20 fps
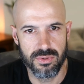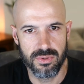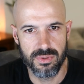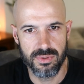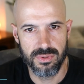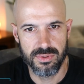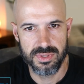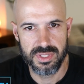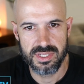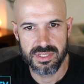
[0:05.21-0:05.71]

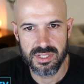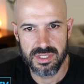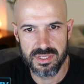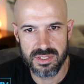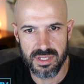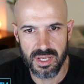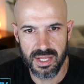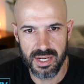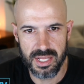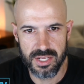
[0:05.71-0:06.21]
this is
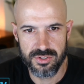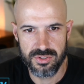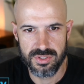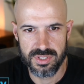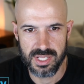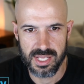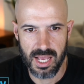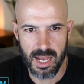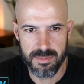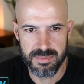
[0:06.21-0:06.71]
an
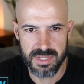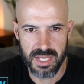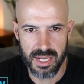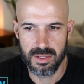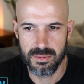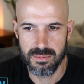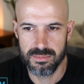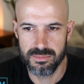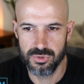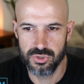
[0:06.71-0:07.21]
interesting update.
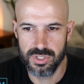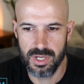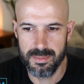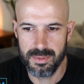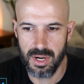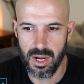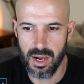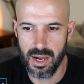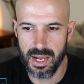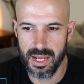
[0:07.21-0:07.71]

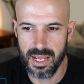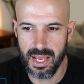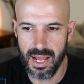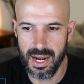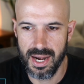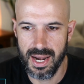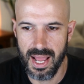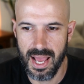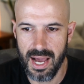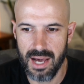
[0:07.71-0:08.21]
Gemini are
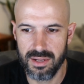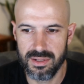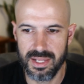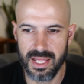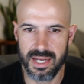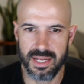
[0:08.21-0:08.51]
now letting